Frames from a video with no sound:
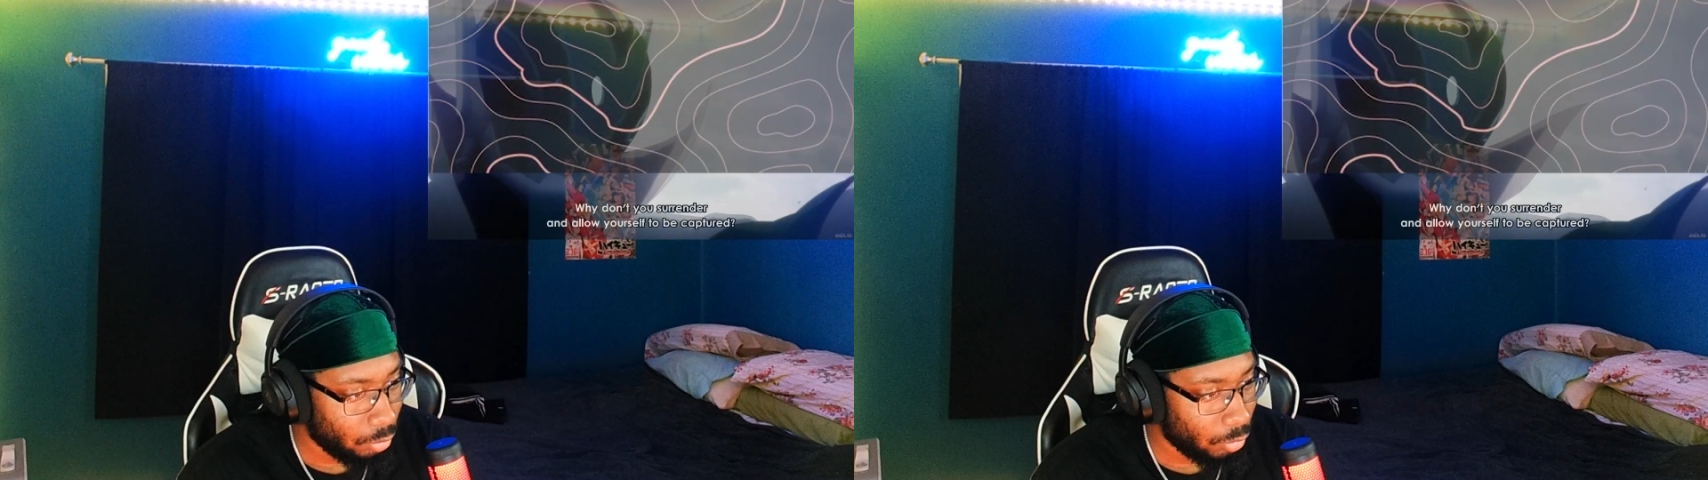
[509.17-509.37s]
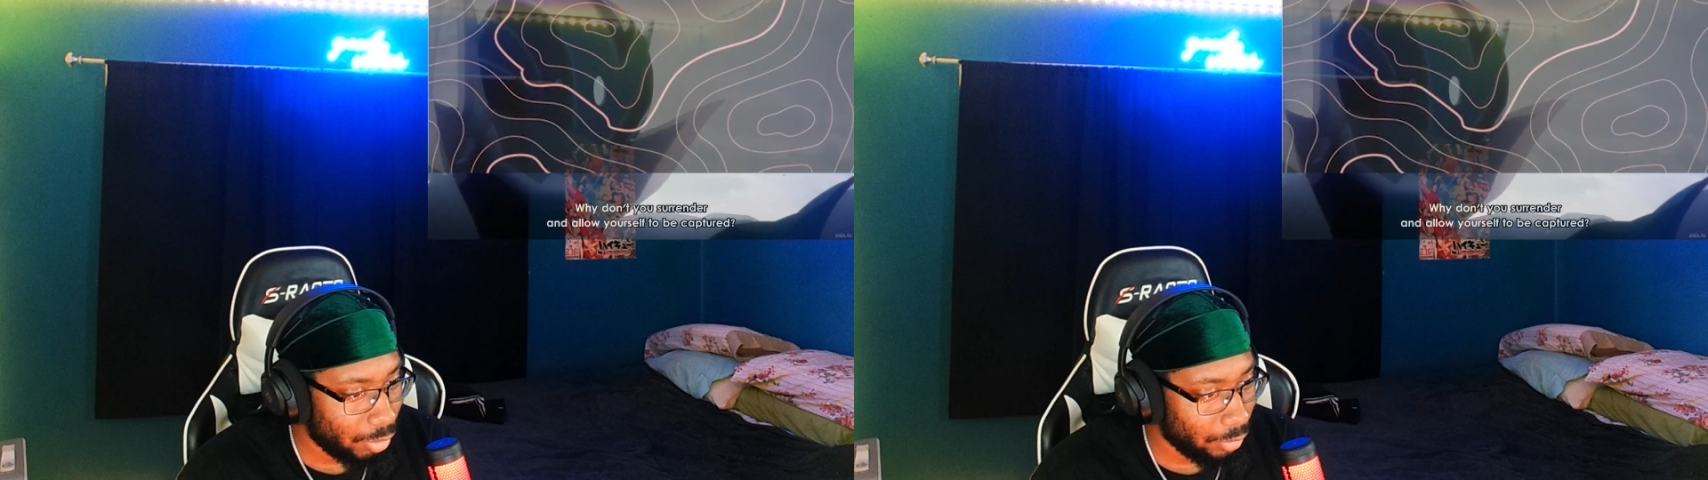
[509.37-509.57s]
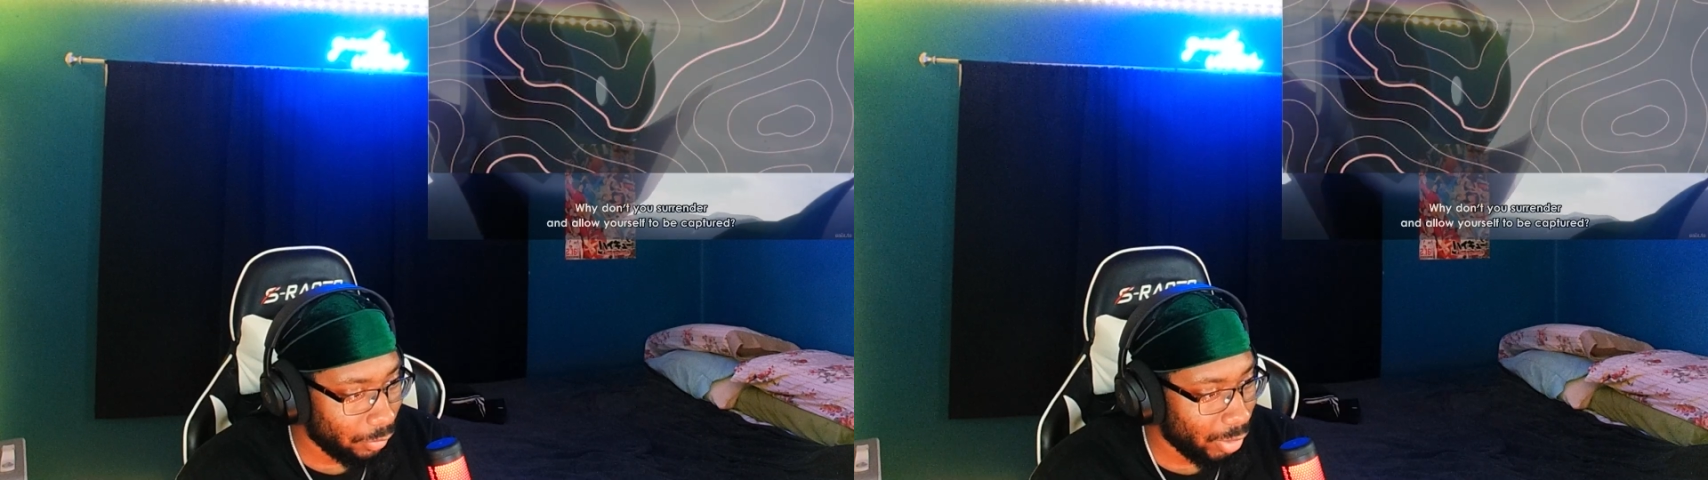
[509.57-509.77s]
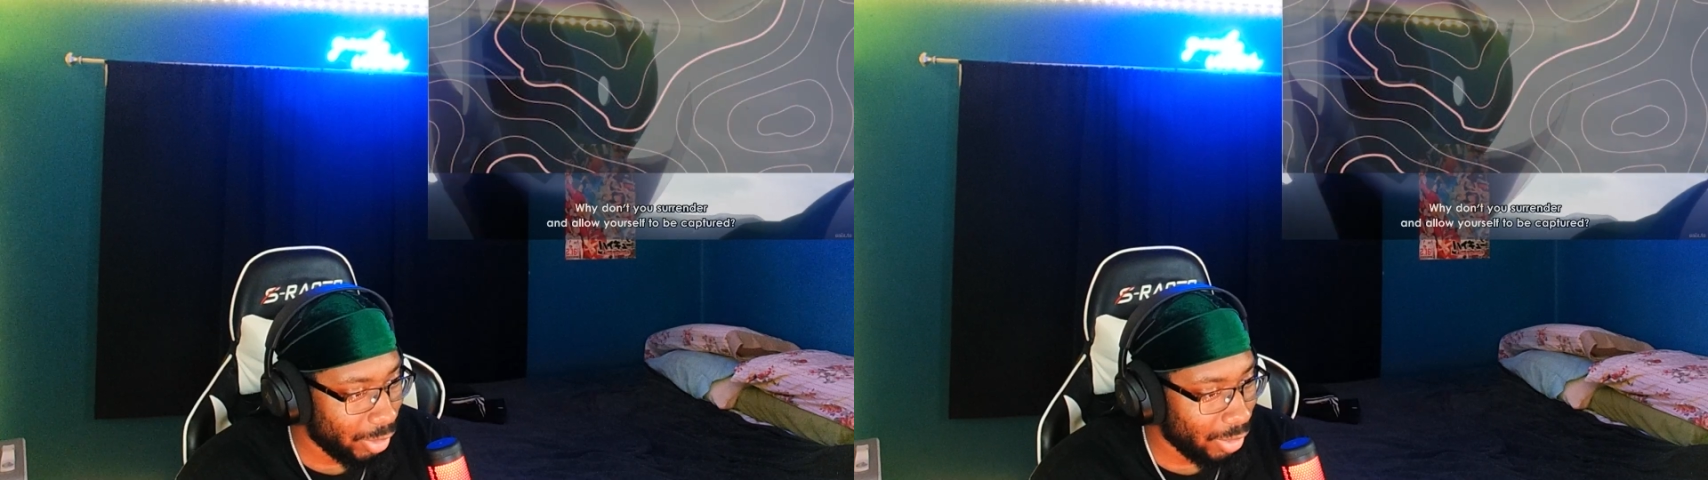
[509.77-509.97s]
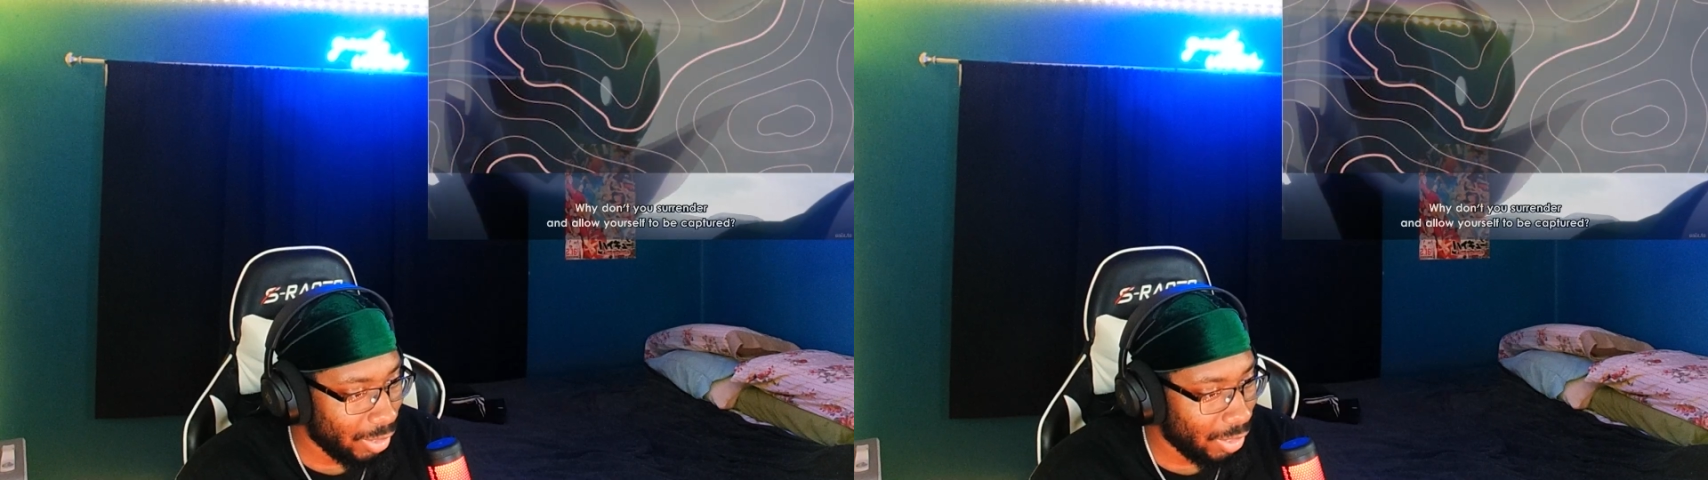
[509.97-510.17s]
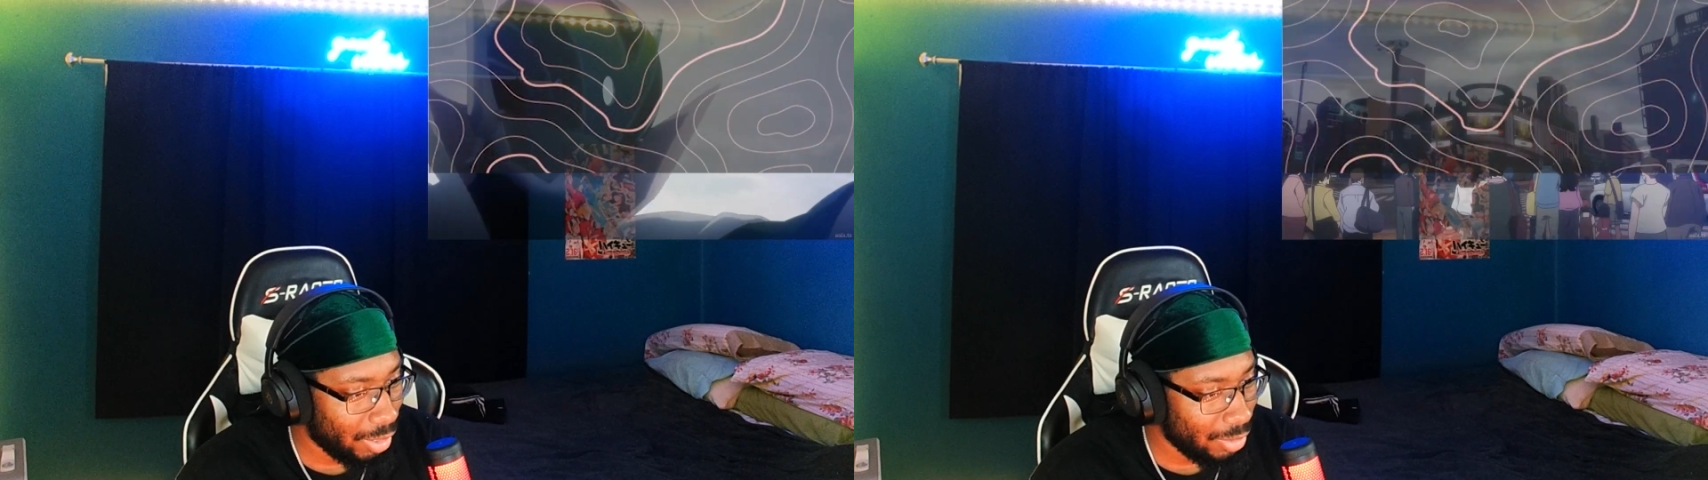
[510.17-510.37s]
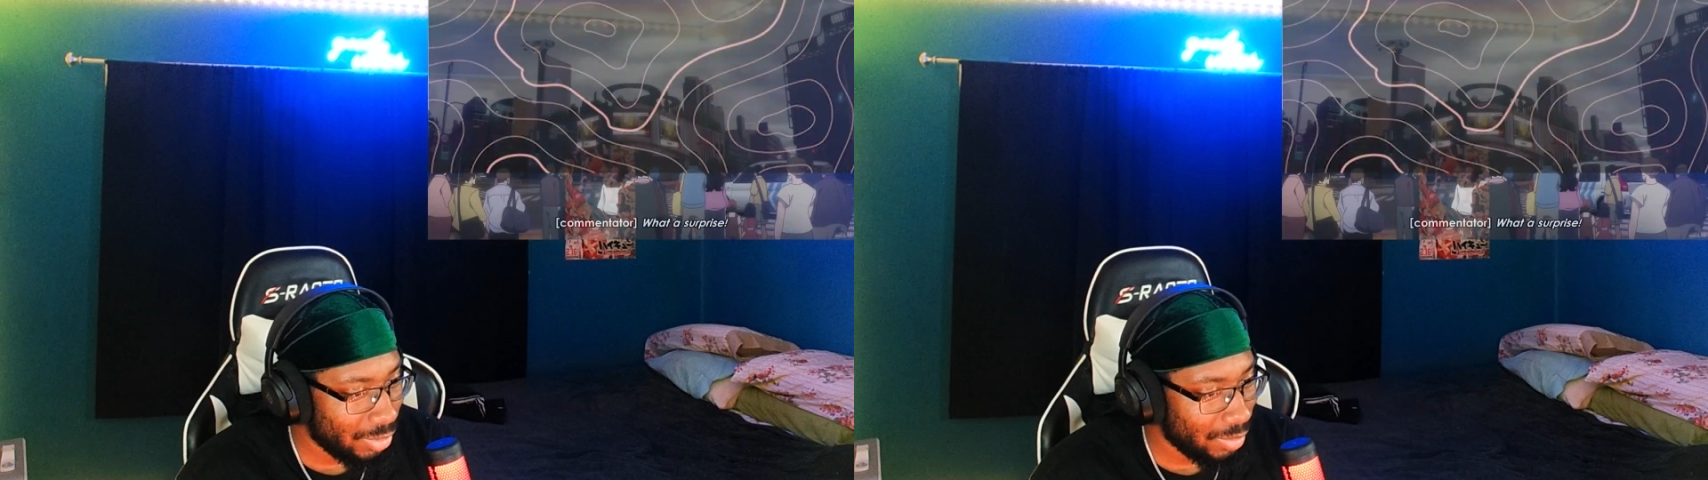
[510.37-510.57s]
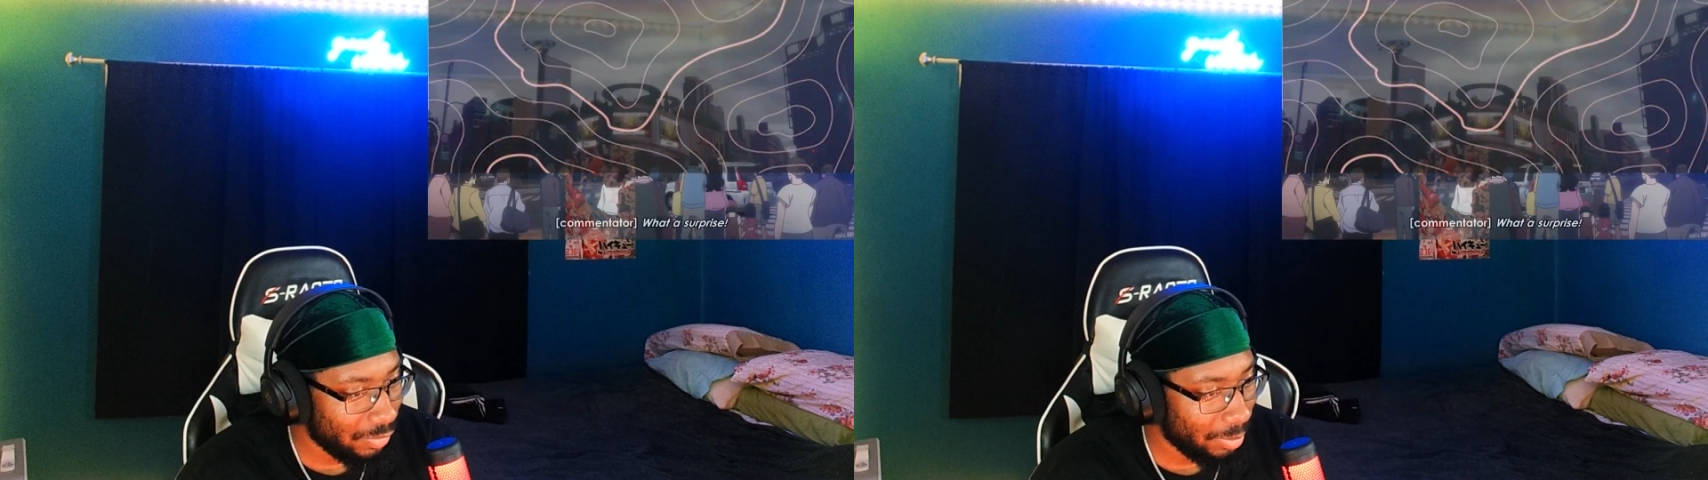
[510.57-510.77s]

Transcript: Surrender and allow yourself